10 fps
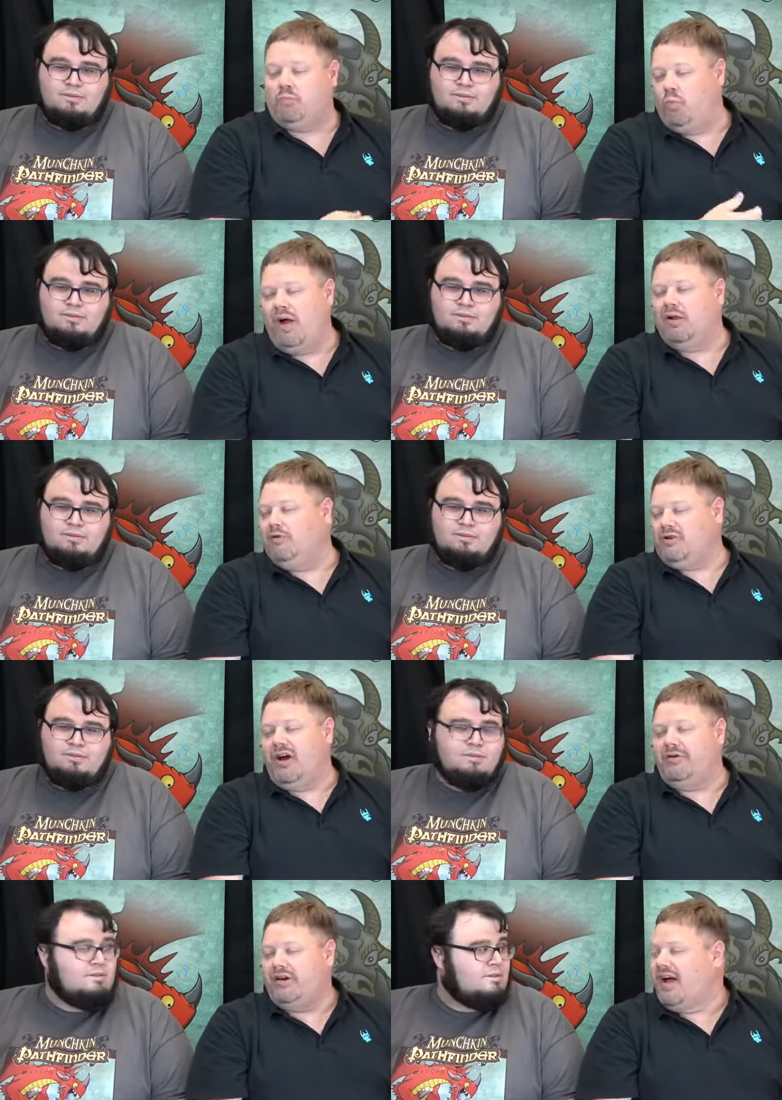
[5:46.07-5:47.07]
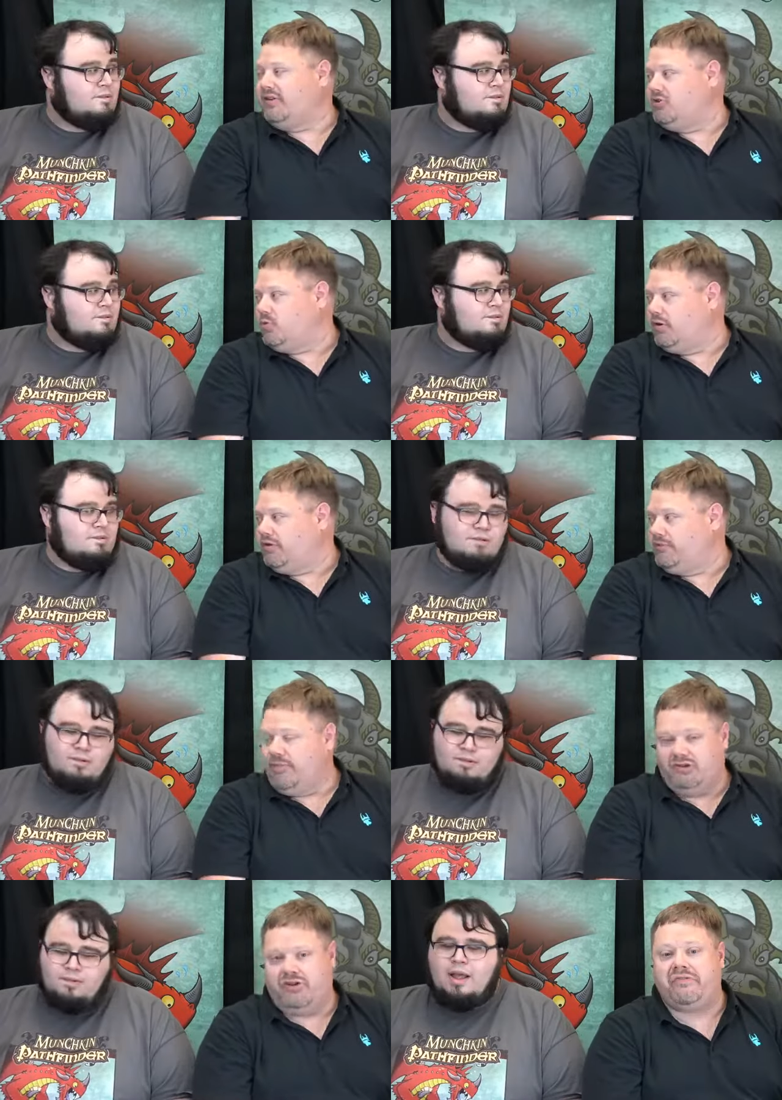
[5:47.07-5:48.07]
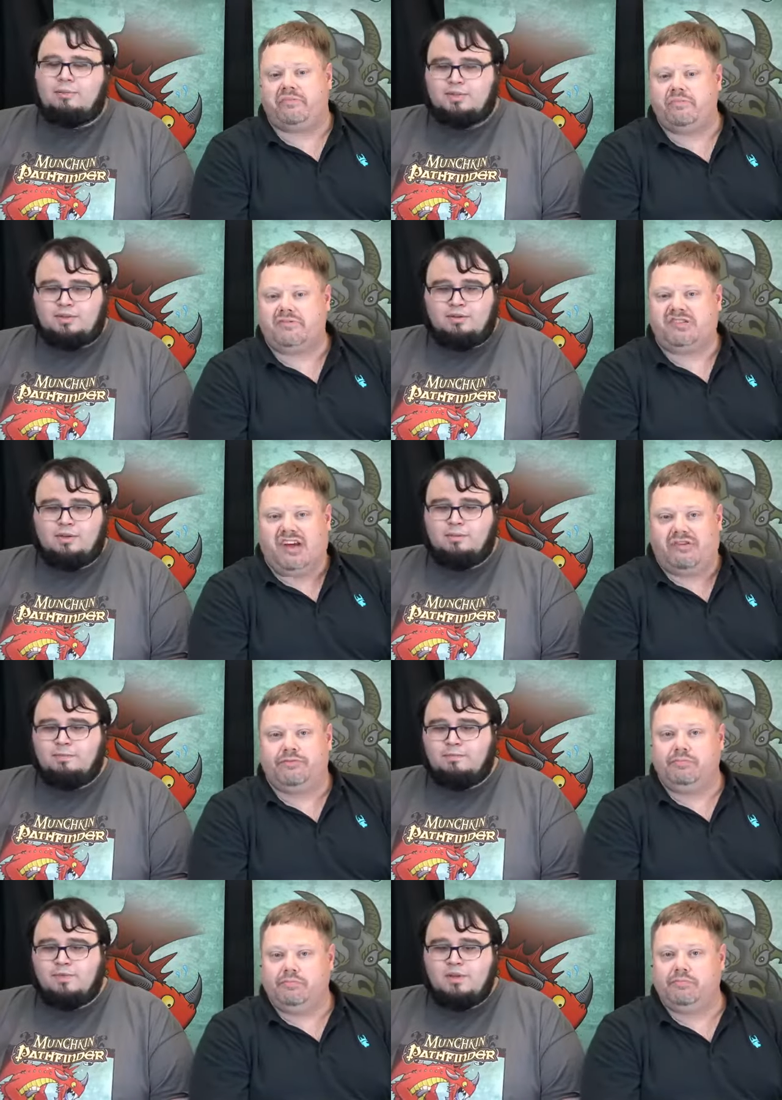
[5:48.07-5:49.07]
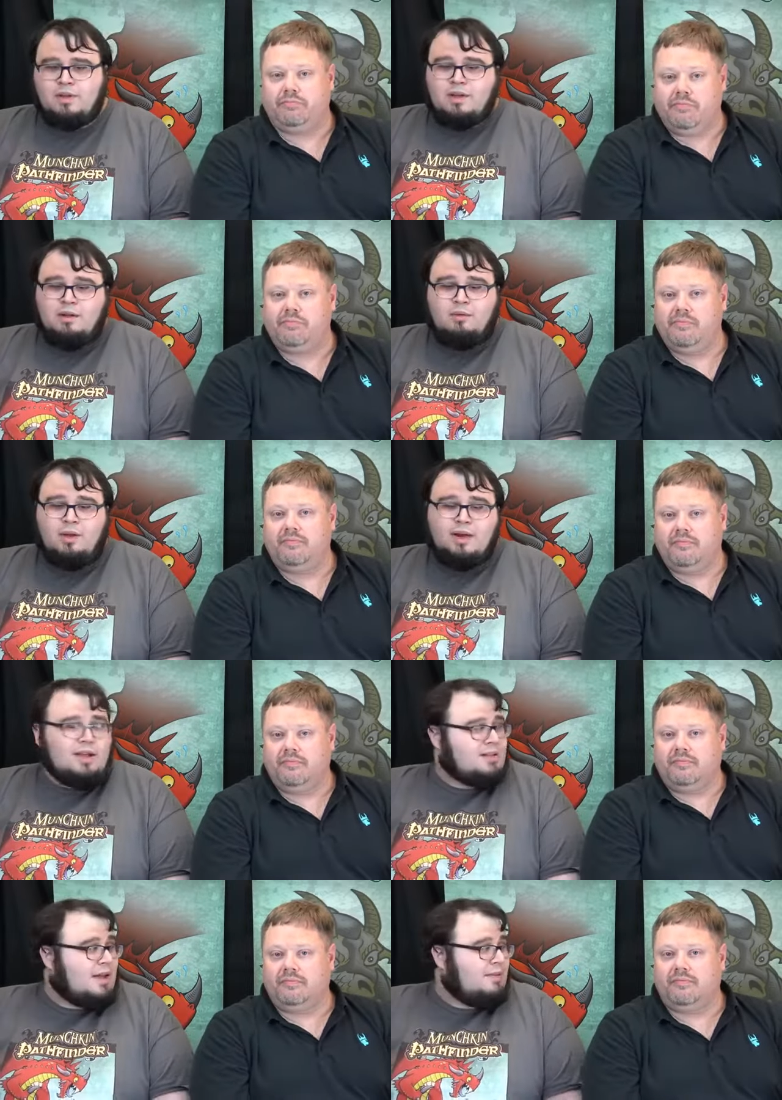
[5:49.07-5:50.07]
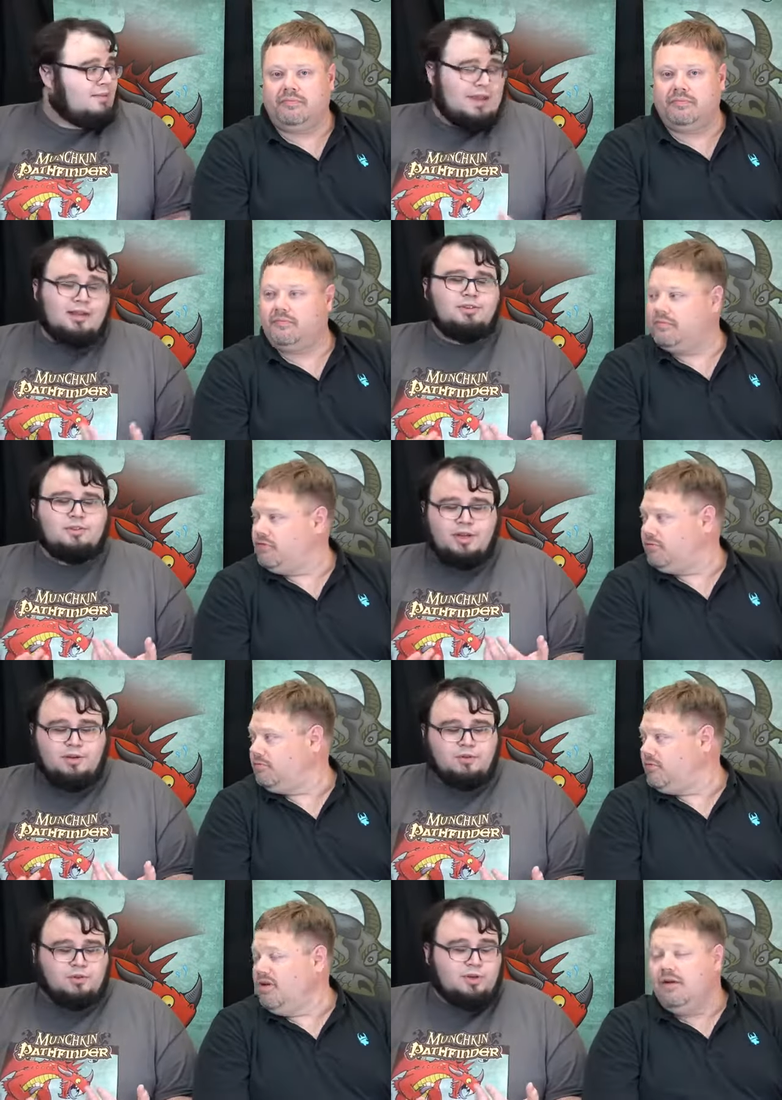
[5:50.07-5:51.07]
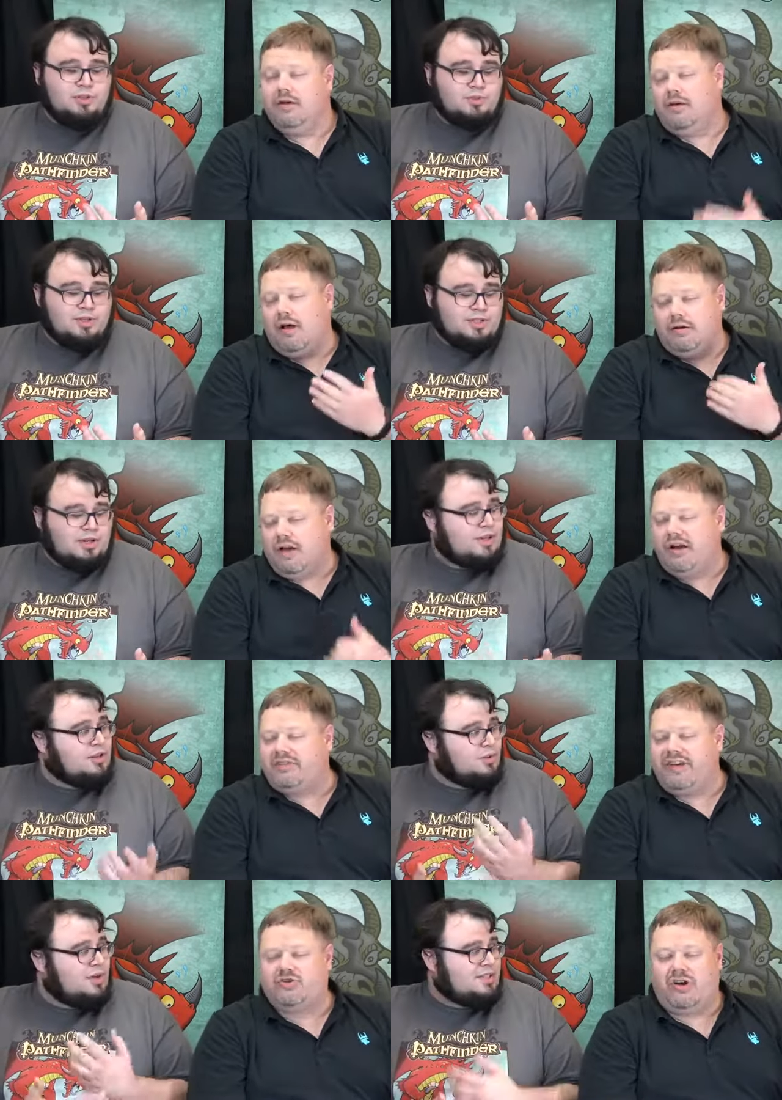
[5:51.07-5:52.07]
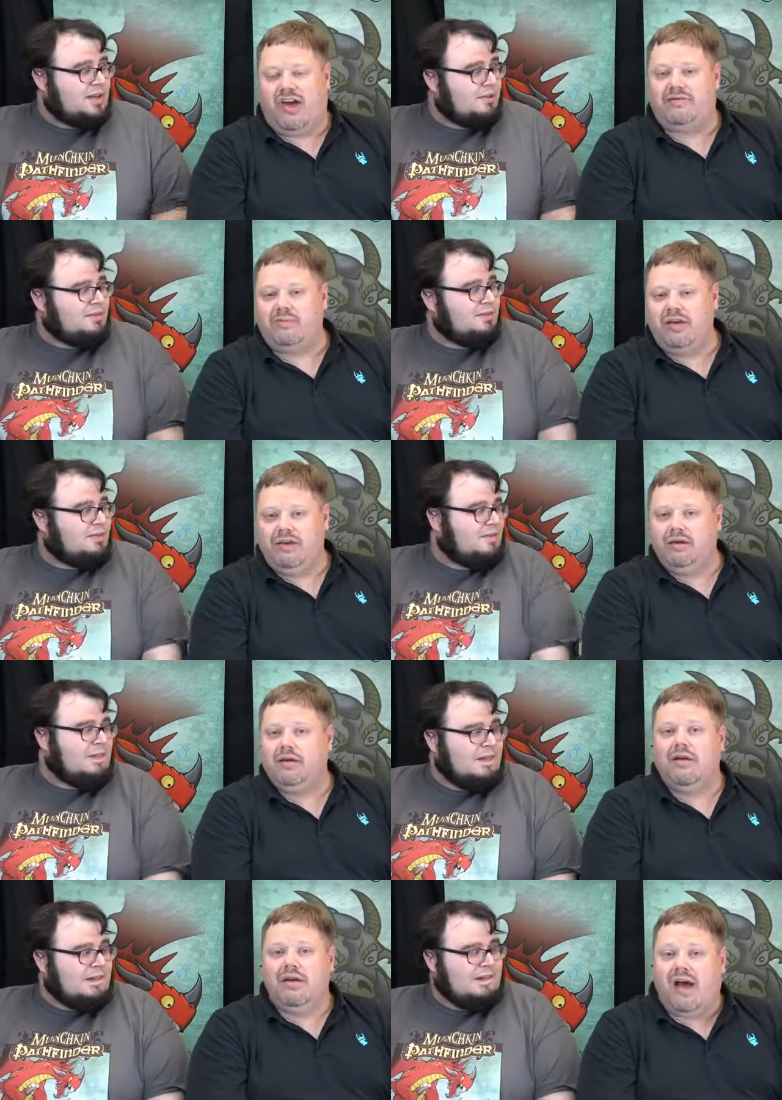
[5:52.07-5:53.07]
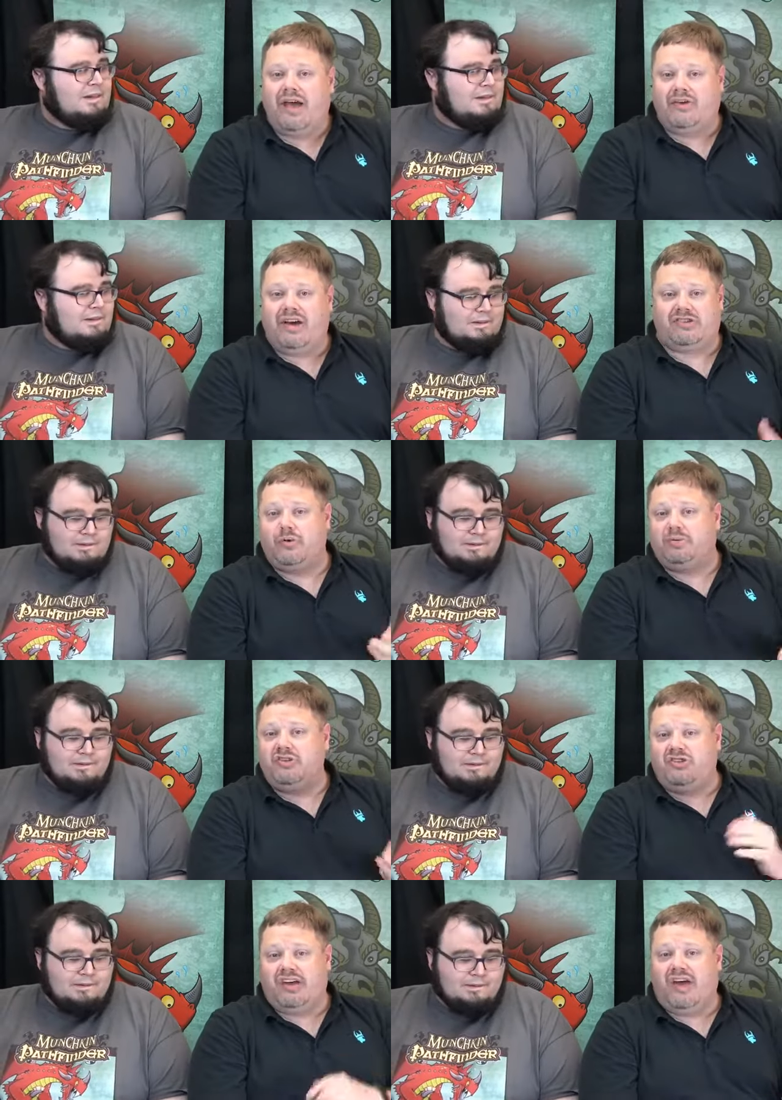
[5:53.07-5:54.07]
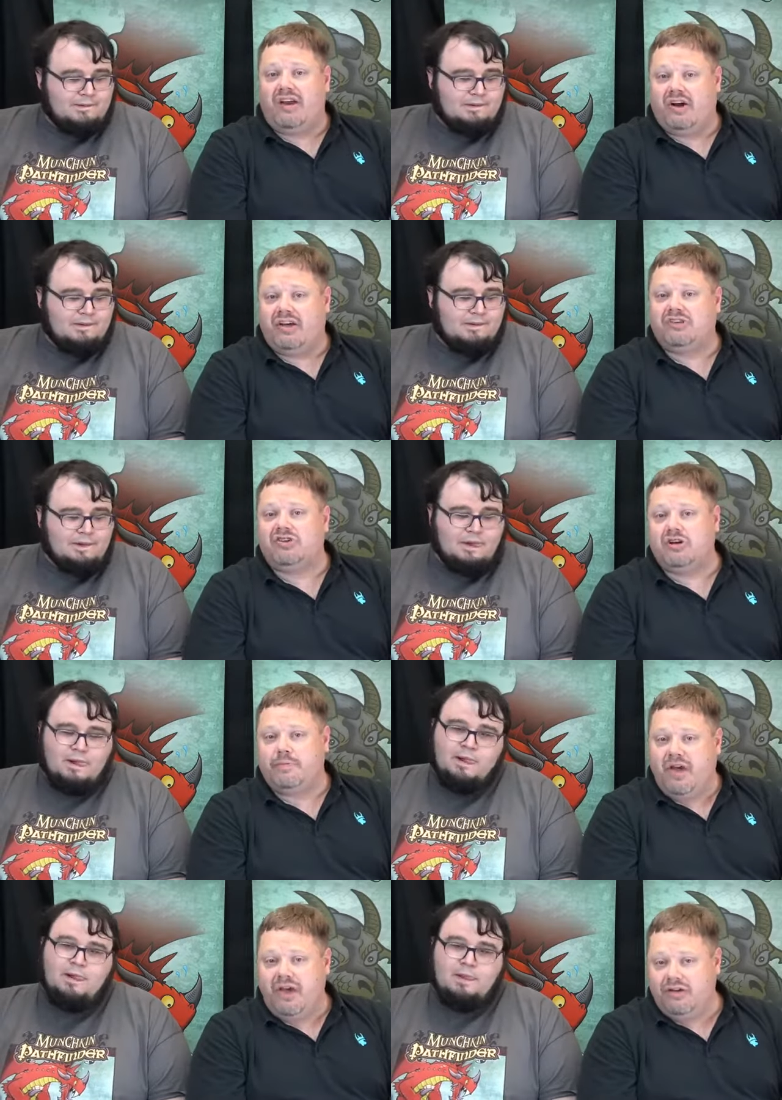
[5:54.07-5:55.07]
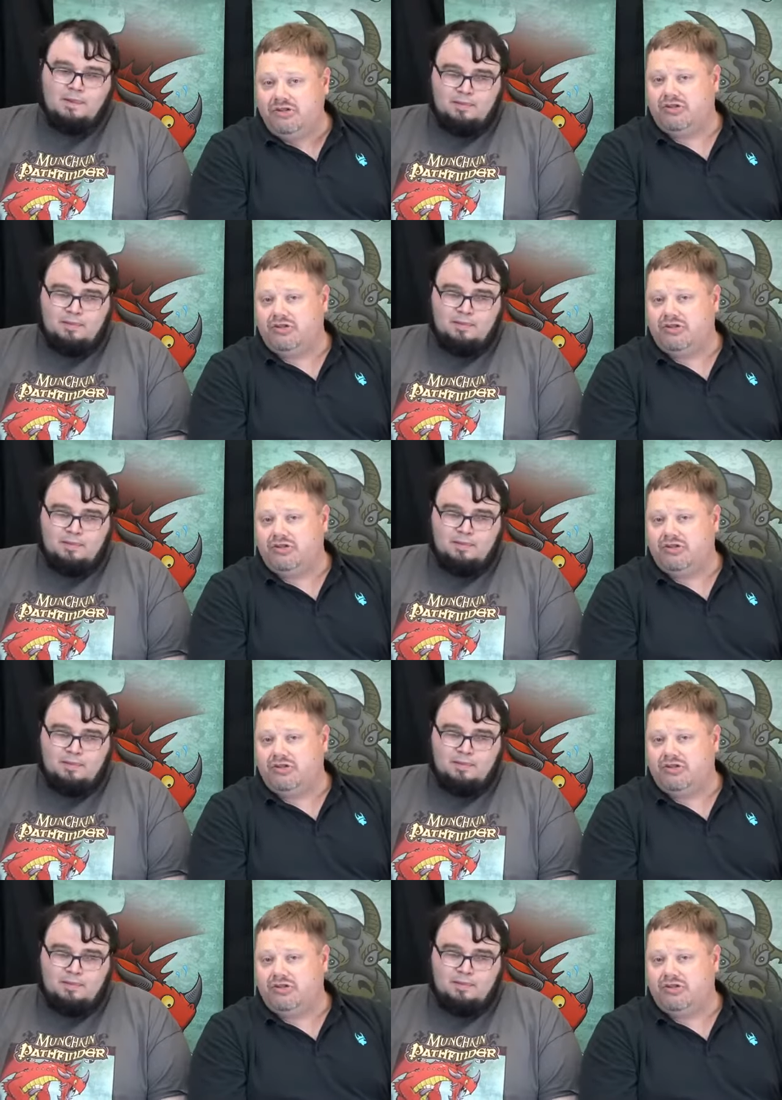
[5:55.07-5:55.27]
Speaker 1: well over $100 worth of Munchkin Absolutely. stuff.
Speaker 2: Well, guys, uh, Andrew, thank you for joining us for this. Hunter, thanks for having
Speaker 1: me. Uh, you guys go please check out our Kickstarter page.